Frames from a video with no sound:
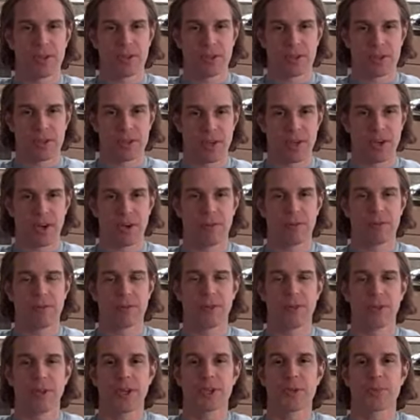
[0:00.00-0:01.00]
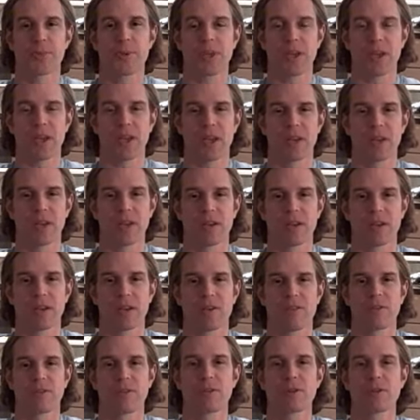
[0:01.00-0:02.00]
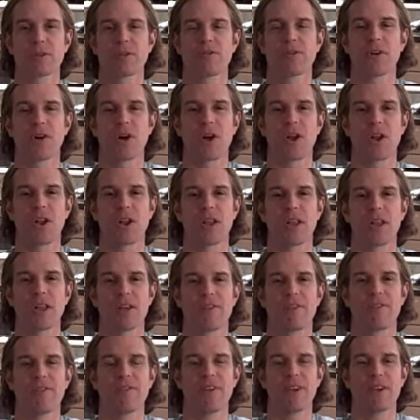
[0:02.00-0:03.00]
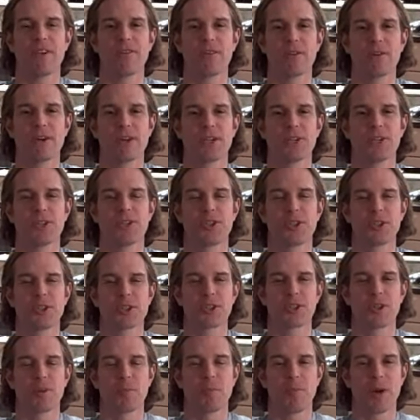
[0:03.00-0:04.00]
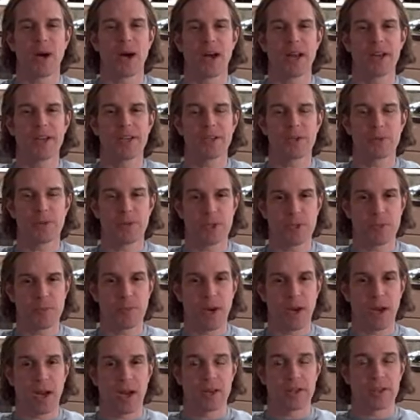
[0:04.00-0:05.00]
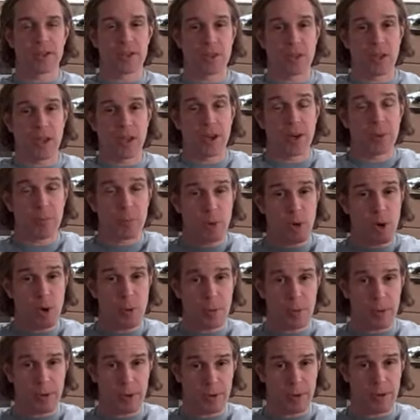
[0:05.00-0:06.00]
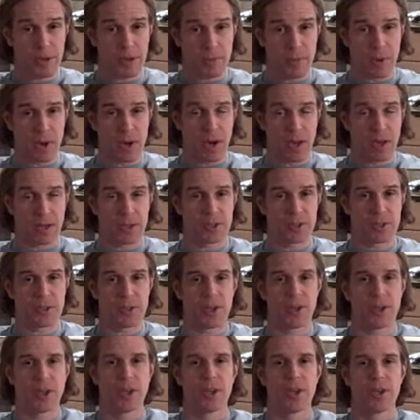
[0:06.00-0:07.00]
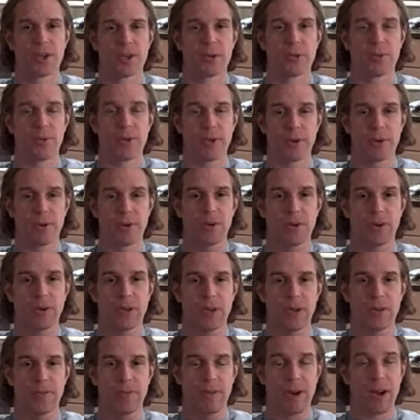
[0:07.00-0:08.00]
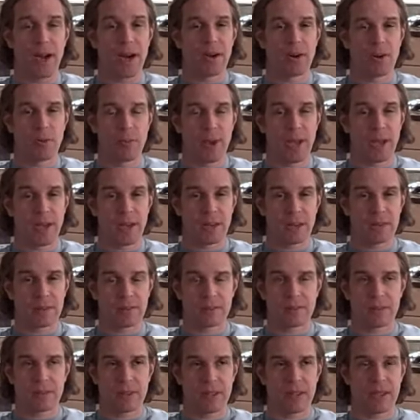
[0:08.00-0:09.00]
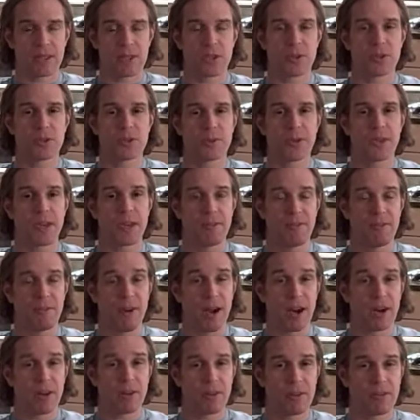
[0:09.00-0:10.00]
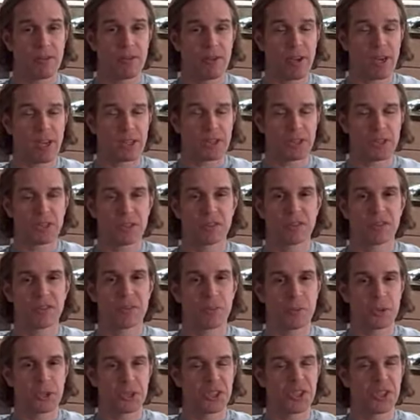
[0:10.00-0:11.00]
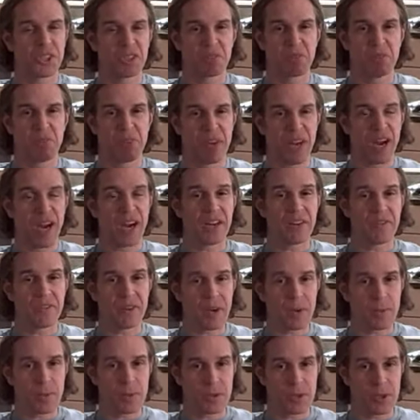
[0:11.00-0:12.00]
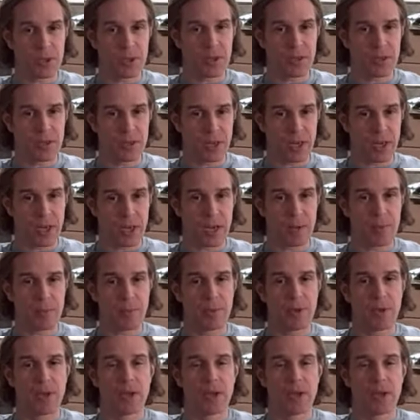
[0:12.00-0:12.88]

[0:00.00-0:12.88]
So let's begin. First of all, fever is just the body's response, an appropriate response to either a viral back, excuse me, a viral infection, which is 95% of the time,